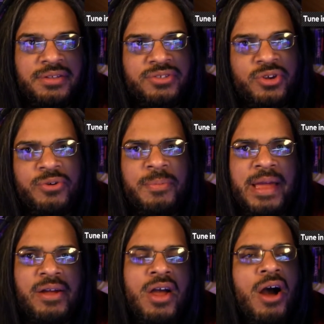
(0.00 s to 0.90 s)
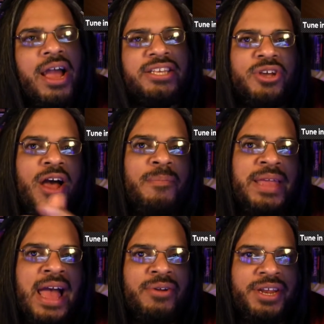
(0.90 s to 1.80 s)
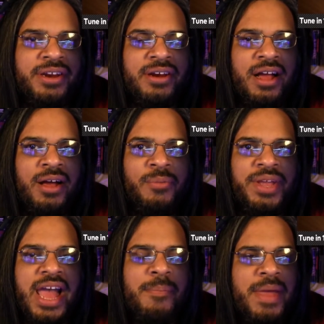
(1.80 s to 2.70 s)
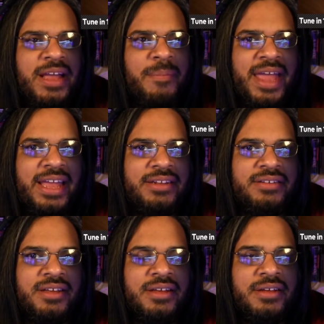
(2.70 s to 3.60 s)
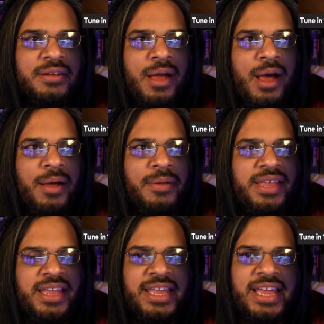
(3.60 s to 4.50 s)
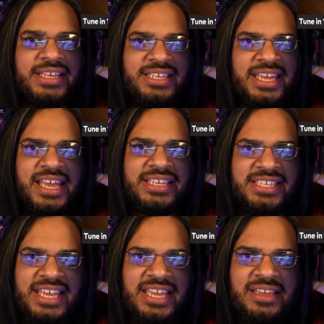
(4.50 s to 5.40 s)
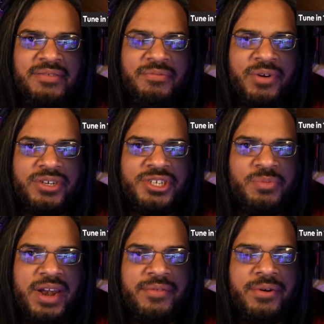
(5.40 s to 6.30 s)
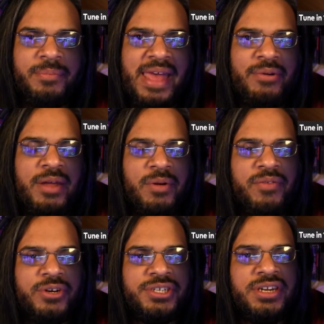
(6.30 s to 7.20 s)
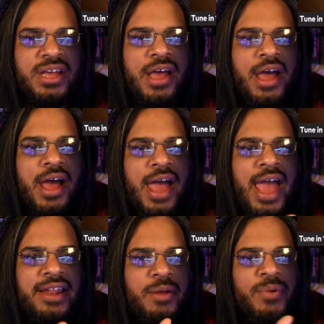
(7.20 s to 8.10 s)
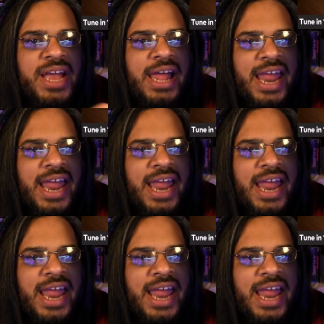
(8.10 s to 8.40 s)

two Mega. Okay, so help me out here. We got Mega Man EXE version, whatever, Battle Network version. And then we got